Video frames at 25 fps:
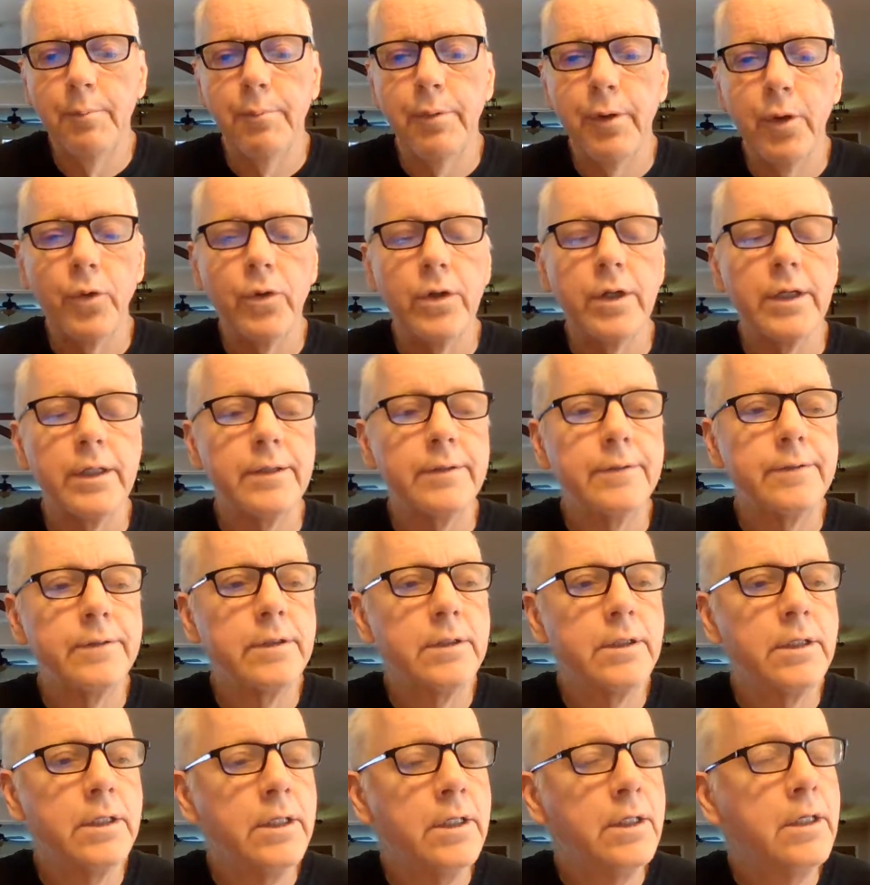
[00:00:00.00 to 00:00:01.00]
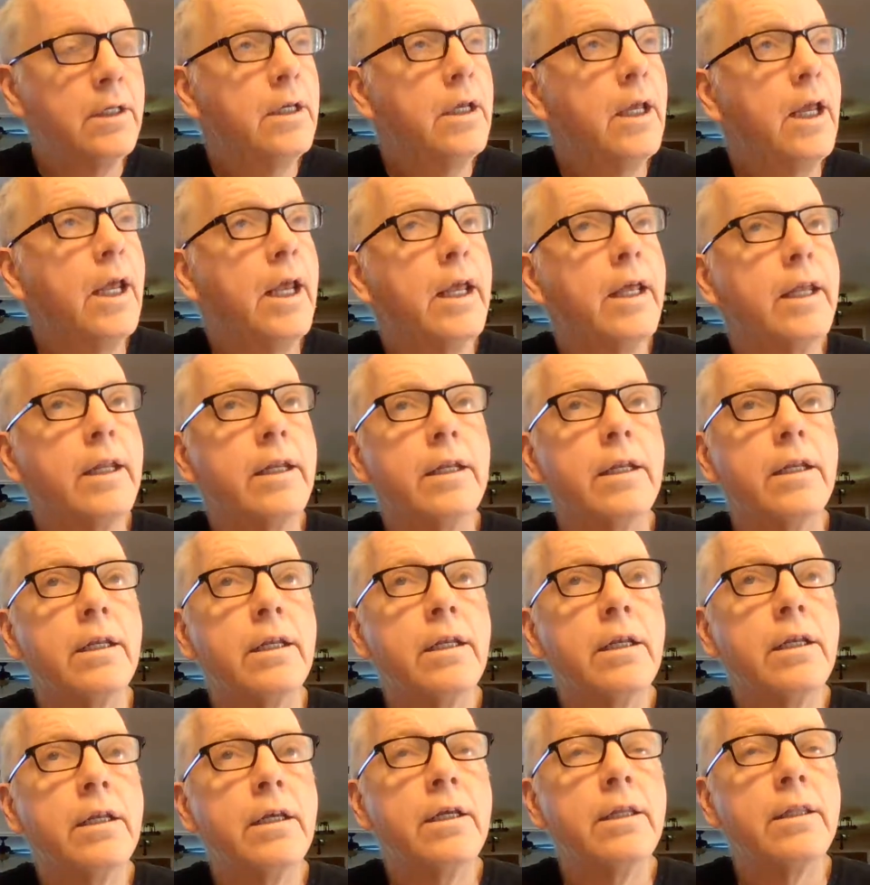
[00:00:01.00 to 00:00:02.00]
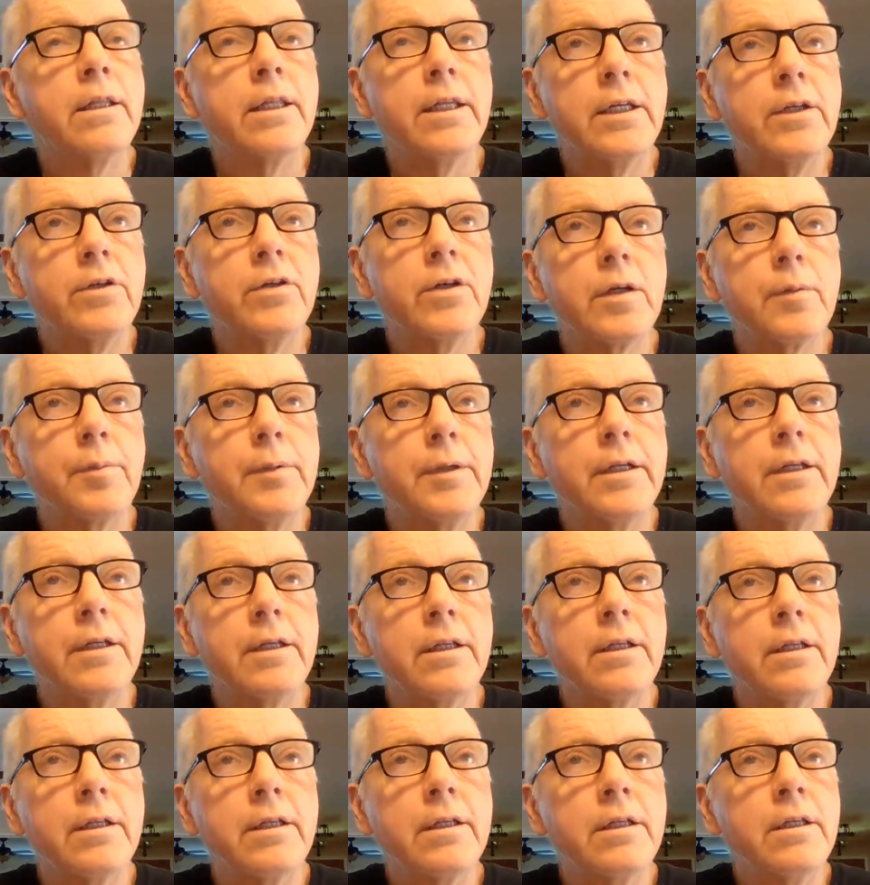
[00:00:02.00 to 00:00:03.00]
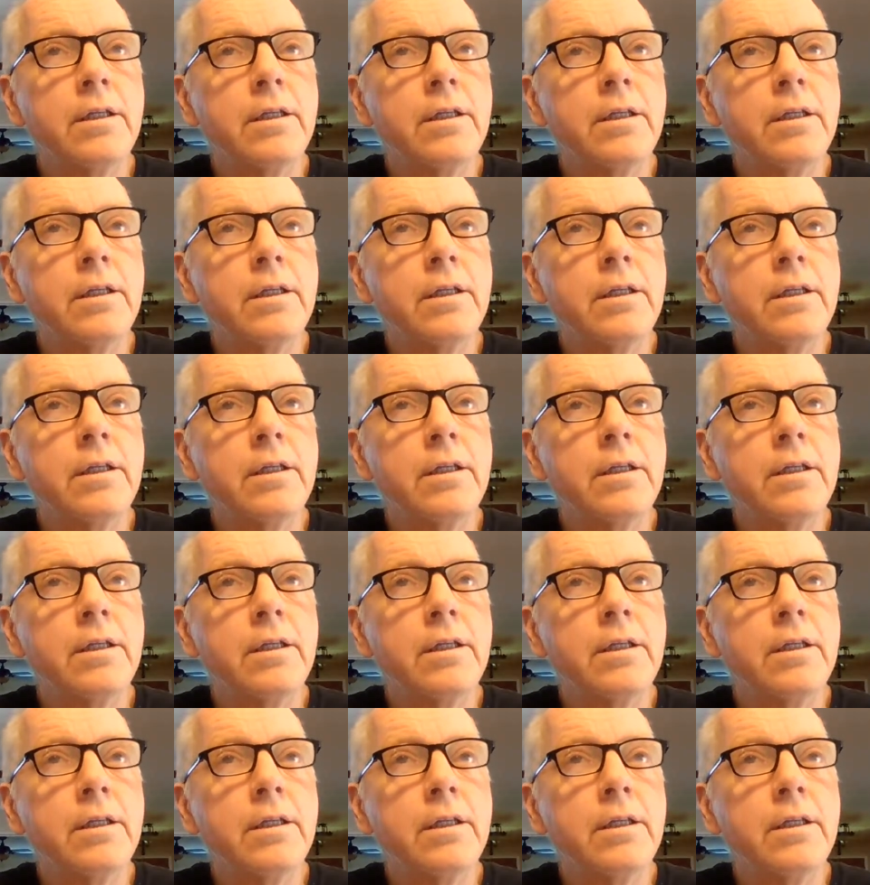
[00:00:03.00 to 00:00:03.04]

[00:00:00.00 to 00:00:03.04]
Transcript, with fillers: broken, and then He took me to,